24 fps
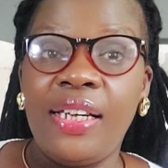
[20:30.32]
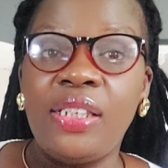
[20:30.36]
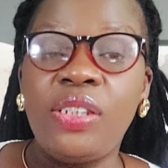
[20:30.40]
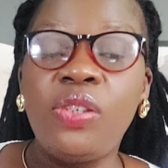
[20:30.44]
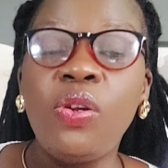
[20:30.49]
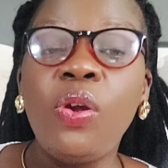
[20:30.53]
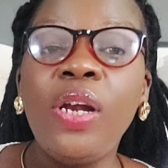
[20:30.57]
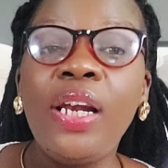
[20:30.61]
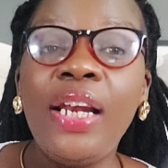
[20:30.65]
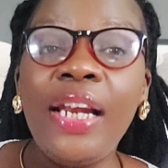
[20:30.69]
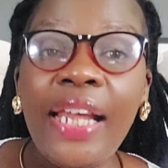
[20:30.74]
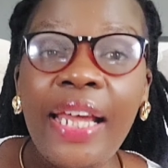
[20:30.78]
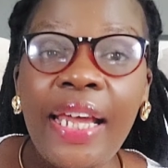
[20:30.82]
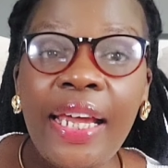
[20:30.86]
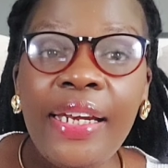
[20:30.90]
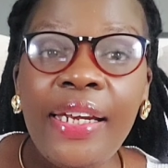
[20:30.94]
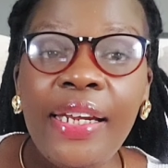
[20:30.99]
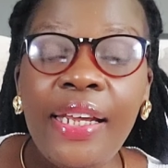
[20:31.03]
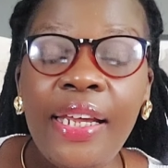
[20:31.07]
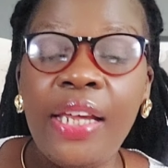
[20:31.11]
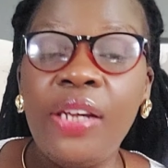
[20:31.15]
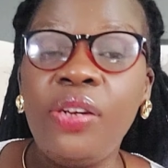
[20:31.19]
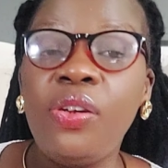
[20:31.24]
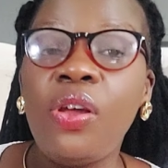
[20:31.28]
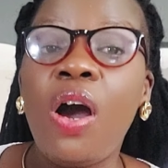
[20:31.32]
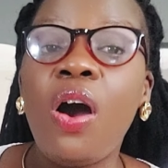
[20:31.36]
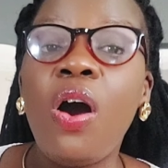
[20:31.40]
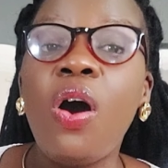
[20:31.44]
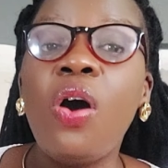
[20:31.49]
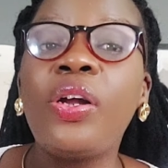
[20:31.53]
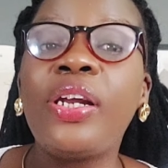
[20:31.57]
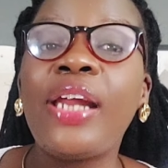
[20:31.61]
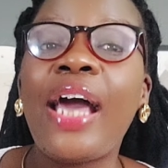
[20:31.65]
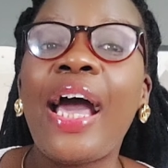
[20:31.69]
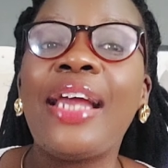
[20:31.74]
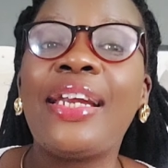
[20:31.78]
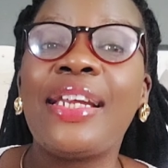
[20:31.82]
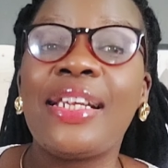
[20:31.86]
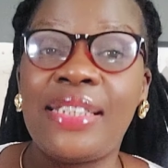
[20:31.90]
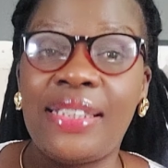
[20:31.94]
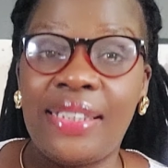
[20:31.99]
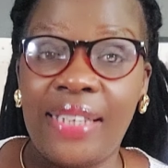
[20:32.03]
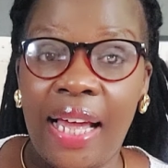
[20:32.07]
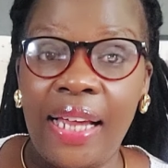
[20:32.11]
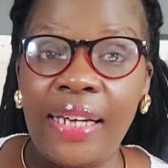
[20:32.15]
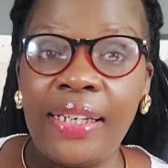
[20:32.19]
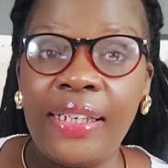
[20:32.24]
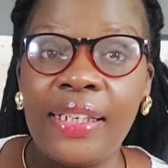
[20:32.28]
to lead in your own
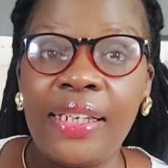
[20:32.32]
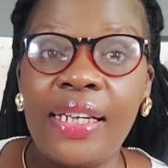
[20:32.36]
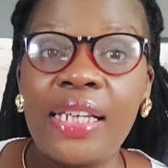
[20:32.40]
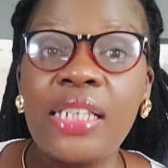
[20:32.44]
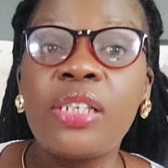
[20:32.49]
understanding,